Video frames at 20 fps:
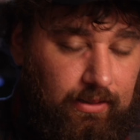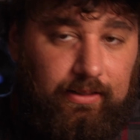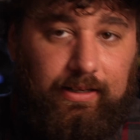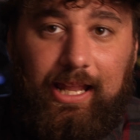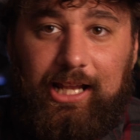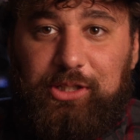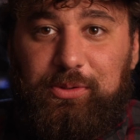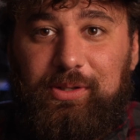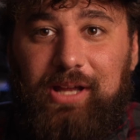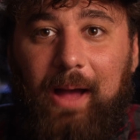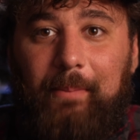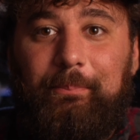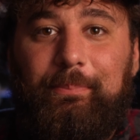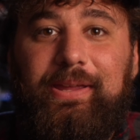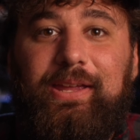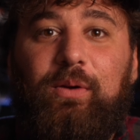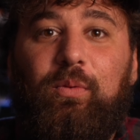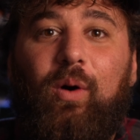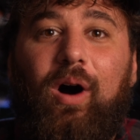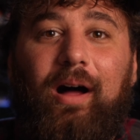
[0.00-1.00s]
Next we got
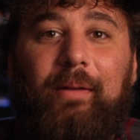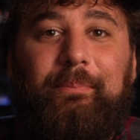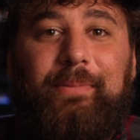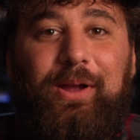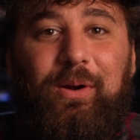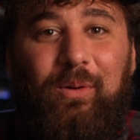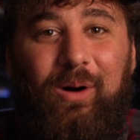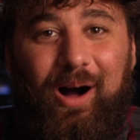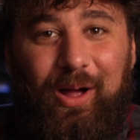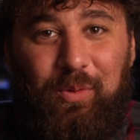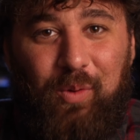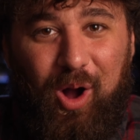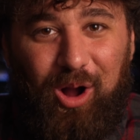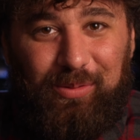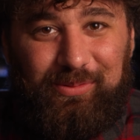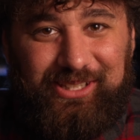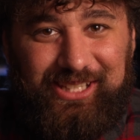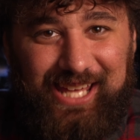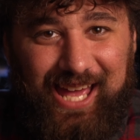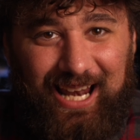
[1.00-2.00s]
B1. B1,
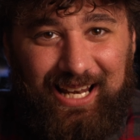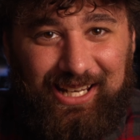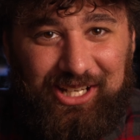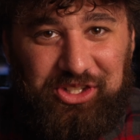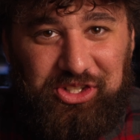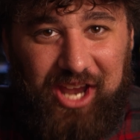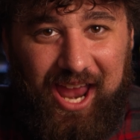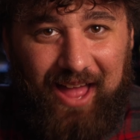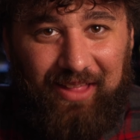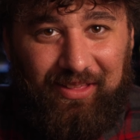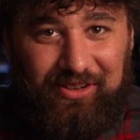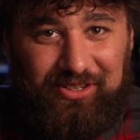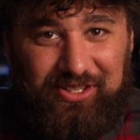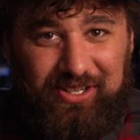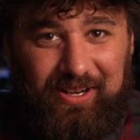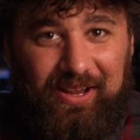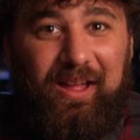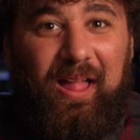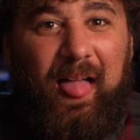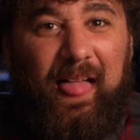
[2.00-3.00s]
welcome to the editing challenge.
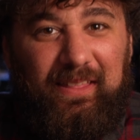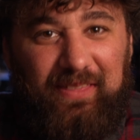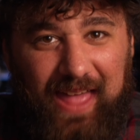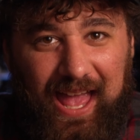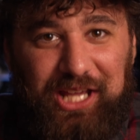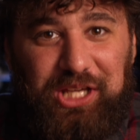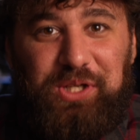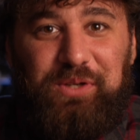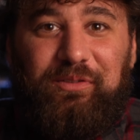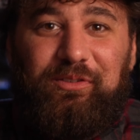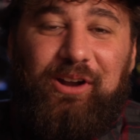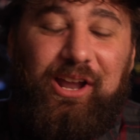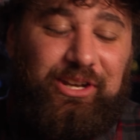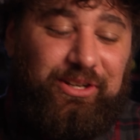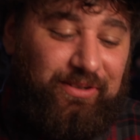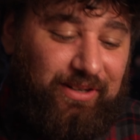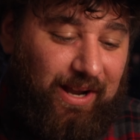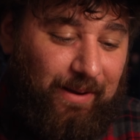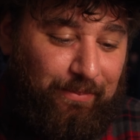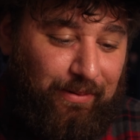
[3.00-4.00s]
Thank you for
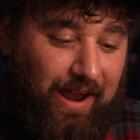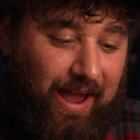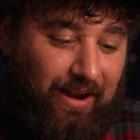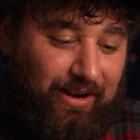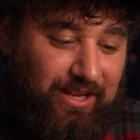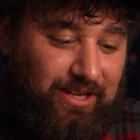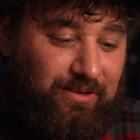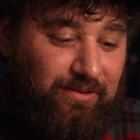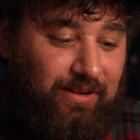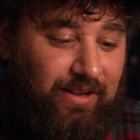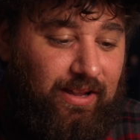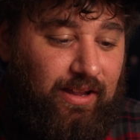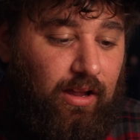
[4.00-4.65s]
entering. I'm proud of you.